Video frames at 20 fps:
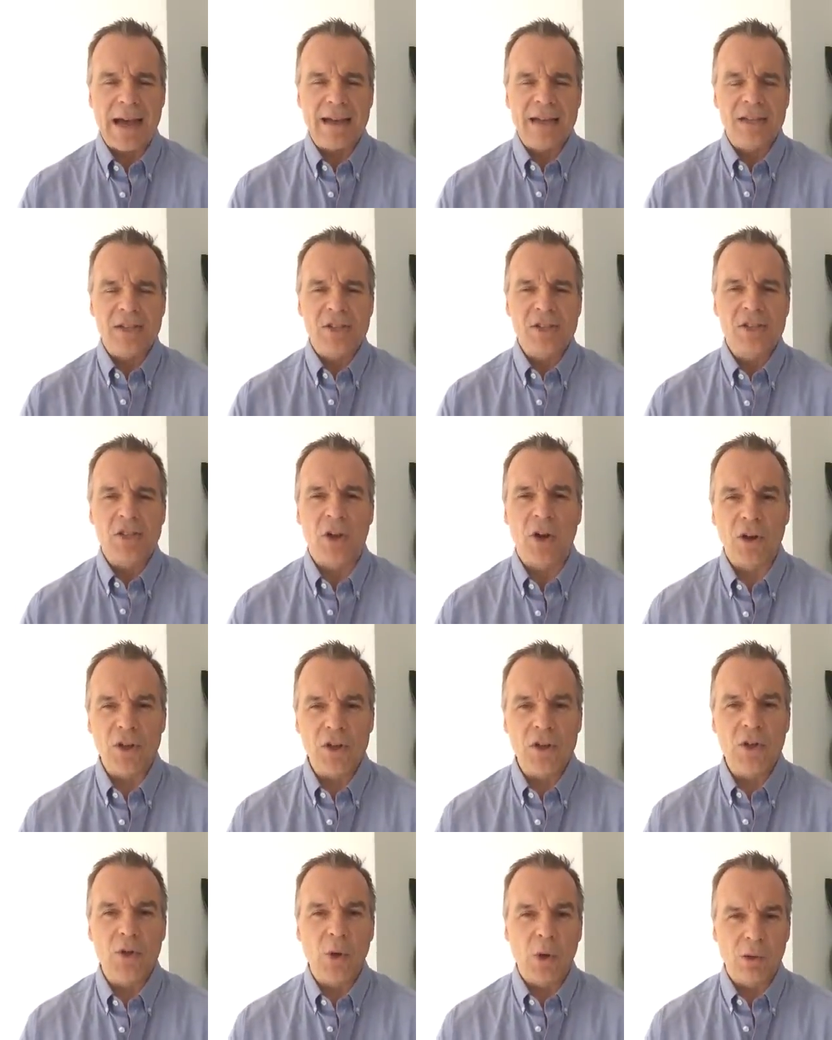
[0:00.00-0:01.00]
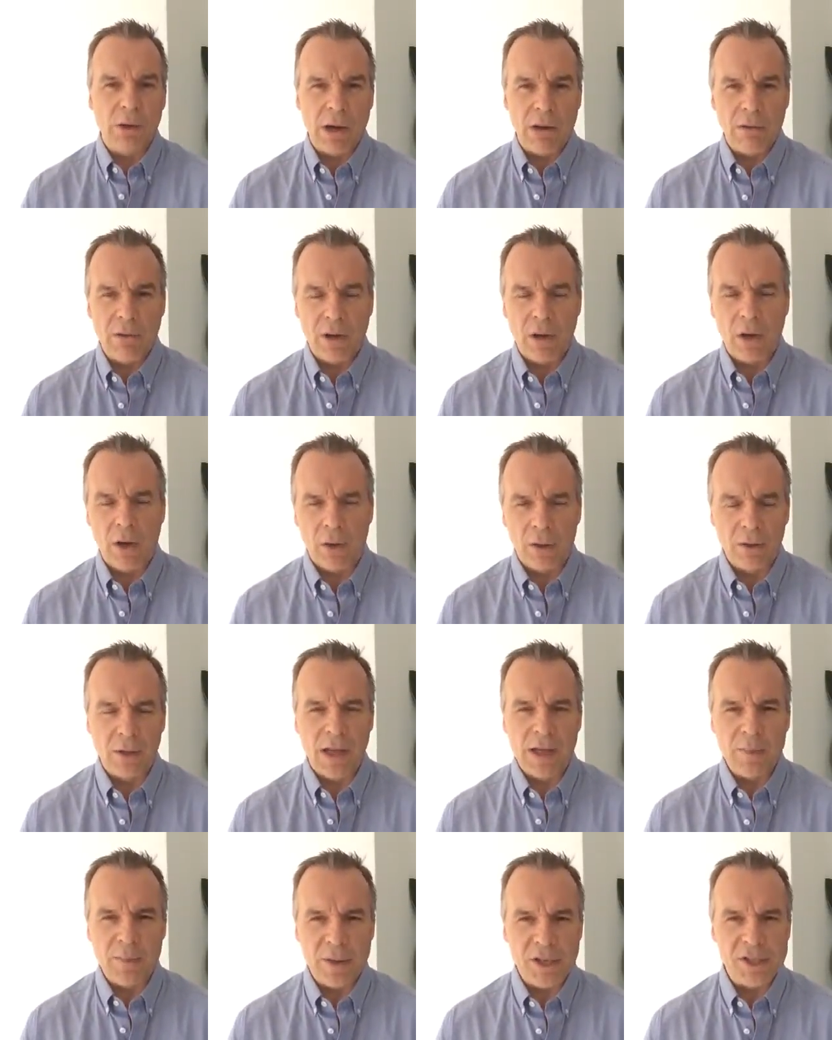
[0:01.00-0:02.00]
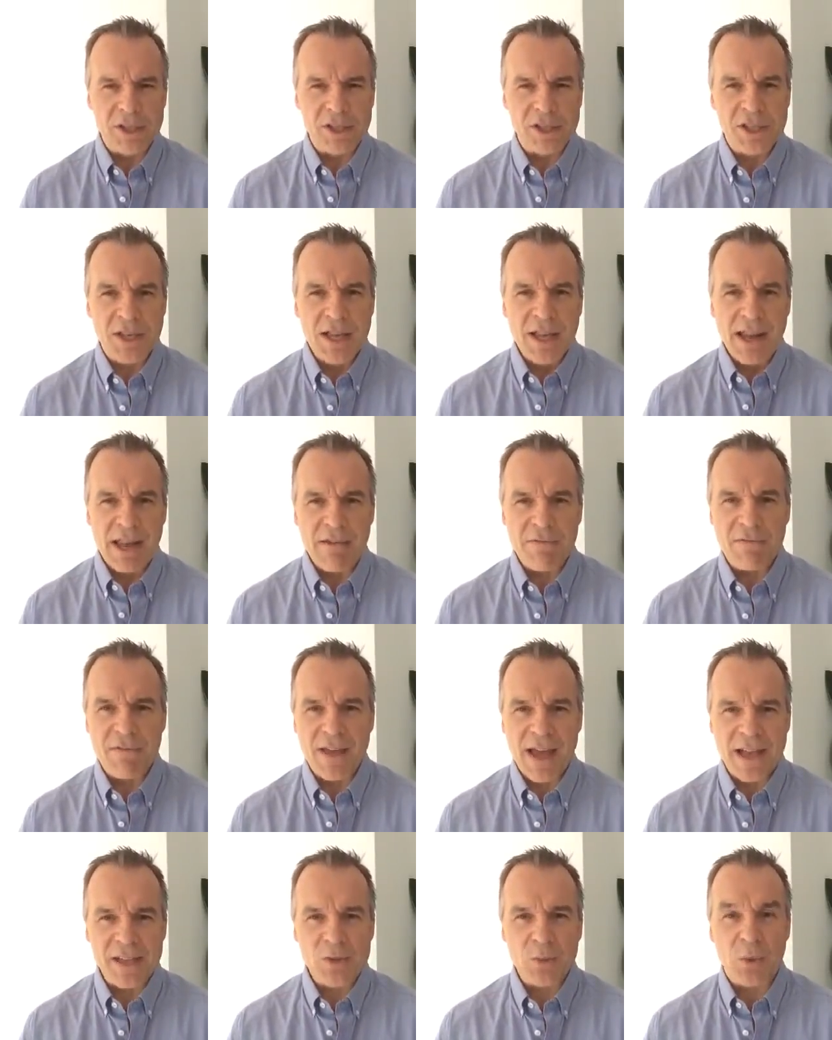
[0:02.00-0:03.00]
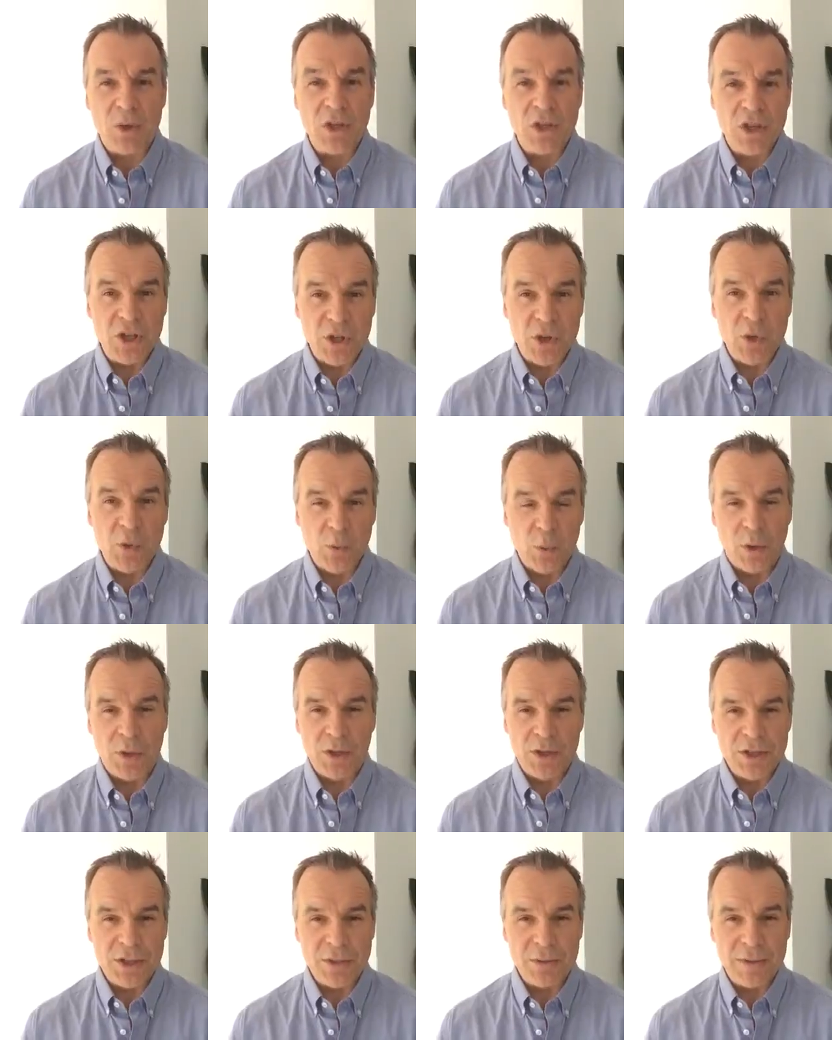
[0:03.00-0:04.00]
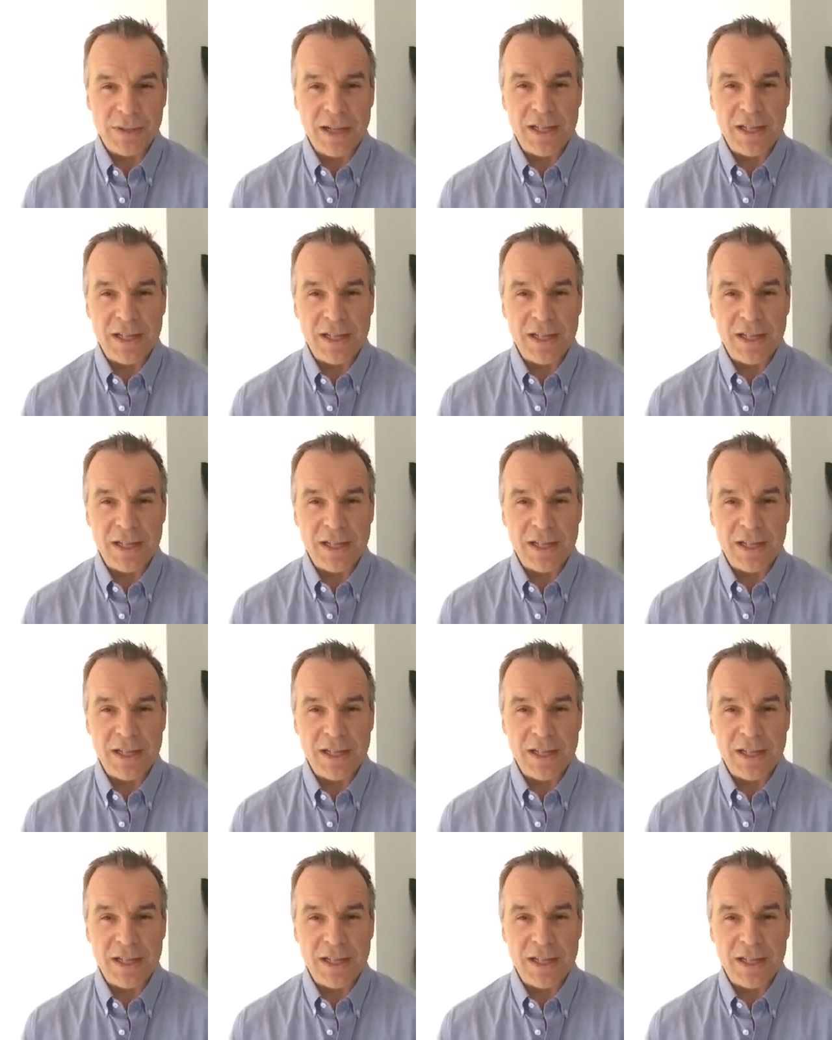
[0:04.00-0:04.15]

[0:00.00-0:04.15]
can start your own online business if that's what you want to do.